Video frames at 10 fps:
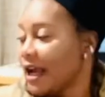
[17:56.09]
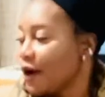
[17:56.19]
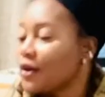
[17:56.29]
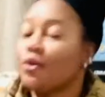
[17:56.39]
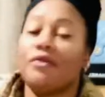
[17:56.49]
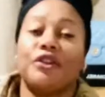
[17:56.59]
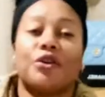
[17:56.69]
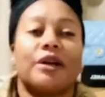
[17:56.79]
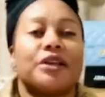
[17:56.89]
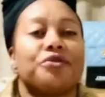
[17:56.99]
because Louis
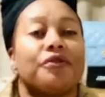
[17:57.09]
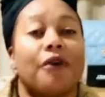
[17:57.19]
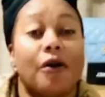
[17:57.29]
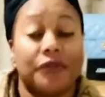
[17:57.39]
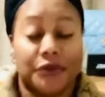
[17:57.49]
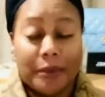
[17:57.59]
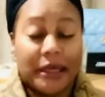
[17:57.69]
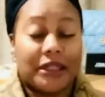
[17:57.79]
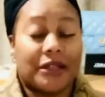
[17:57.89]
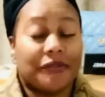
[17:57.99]
Vuitton has evolved so much.